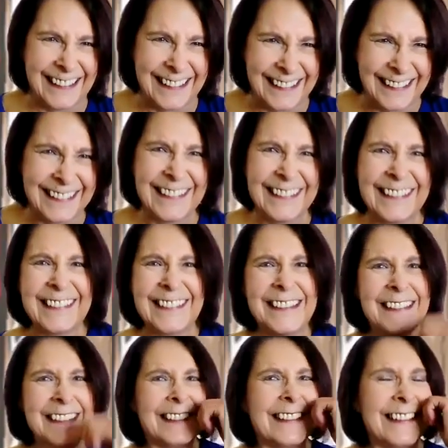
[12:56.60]

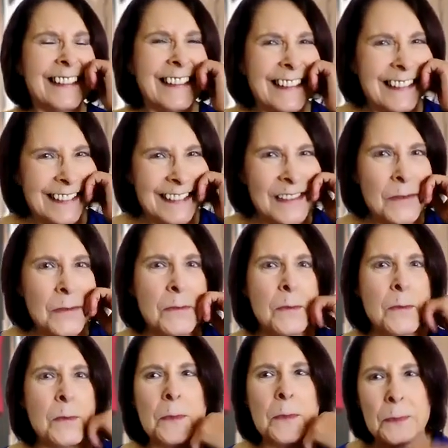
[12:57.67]

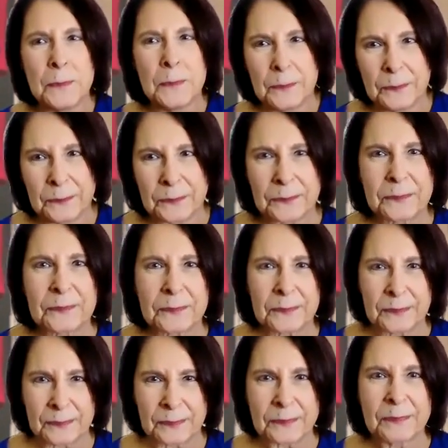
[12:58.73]

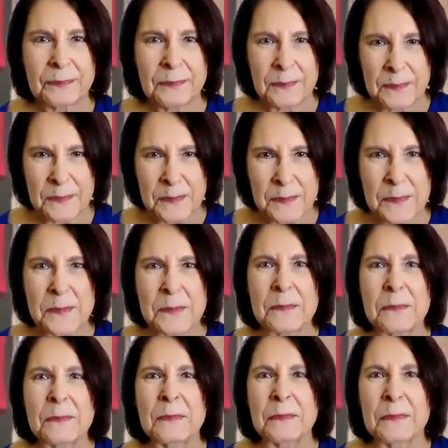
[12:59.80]

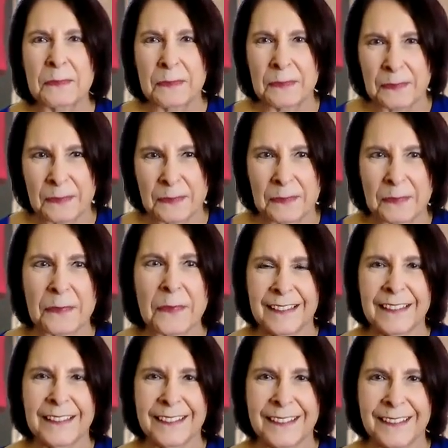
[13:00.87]

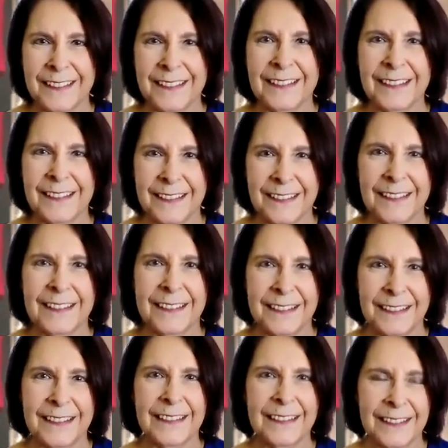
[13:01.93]

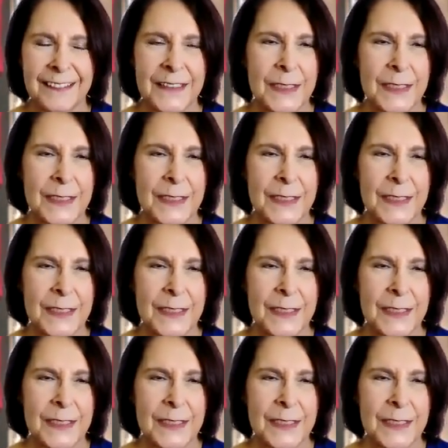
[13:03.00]
(silent)